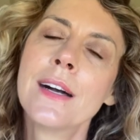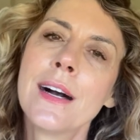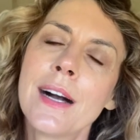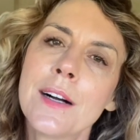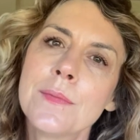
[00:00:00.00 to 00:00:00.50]

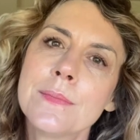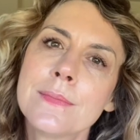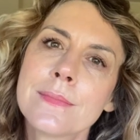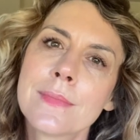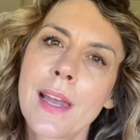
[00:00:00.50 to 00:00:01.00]
Um,
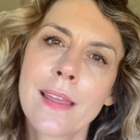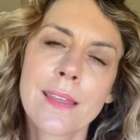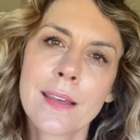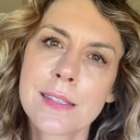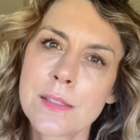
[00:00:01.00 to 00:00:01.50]
I
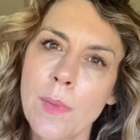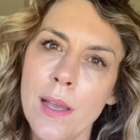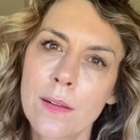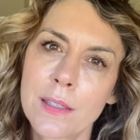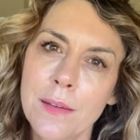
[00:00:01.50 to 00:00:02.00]
think a
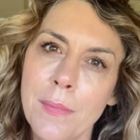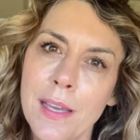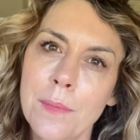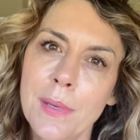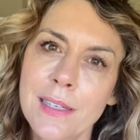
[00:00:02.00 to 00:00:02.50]
smile can make
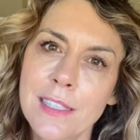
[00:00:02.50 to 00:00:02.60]
a big